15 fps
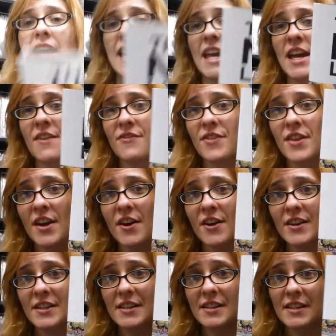If there
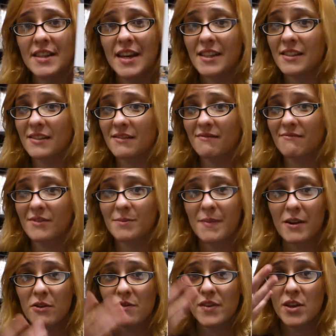is, that's
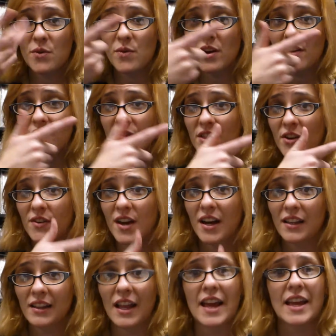my review of They're
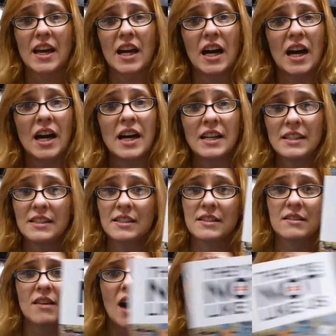Not Like
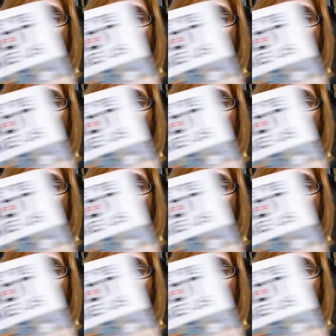Us.